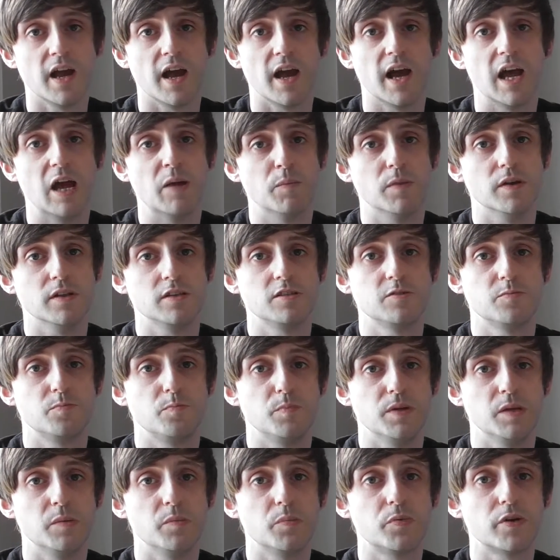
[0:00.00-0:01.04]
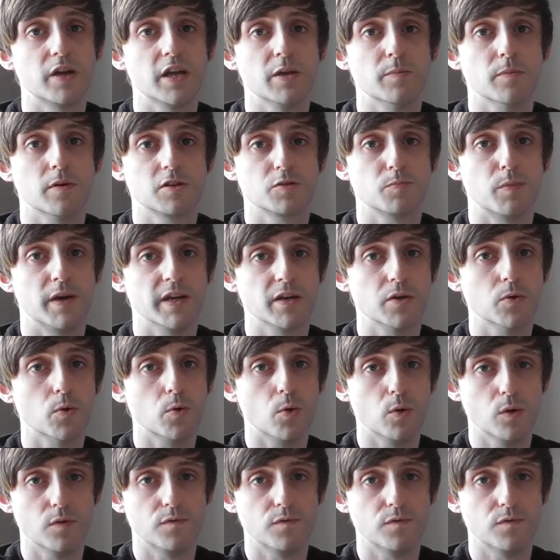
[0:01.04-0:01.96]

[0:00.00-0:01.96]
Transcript: Um, it's been pretty much my goal